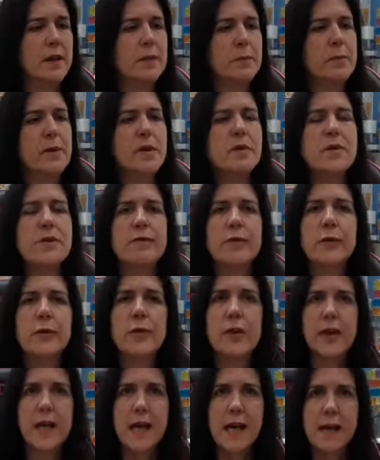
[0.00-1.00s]
Beautiful
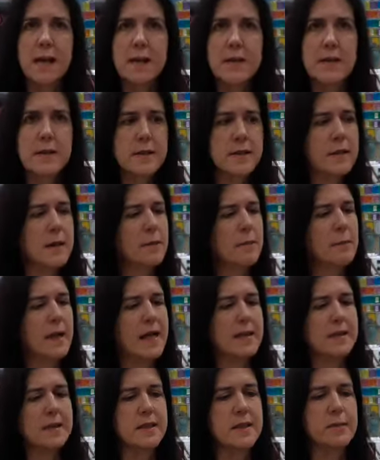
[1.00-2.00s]
Things
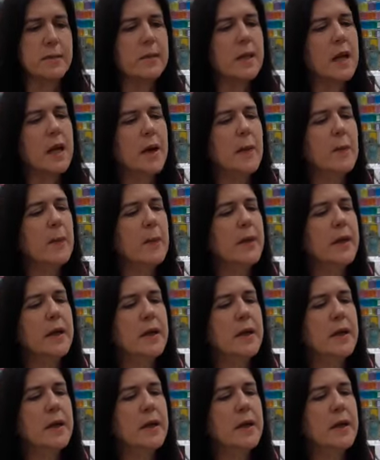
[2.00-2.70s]
Platinum Club.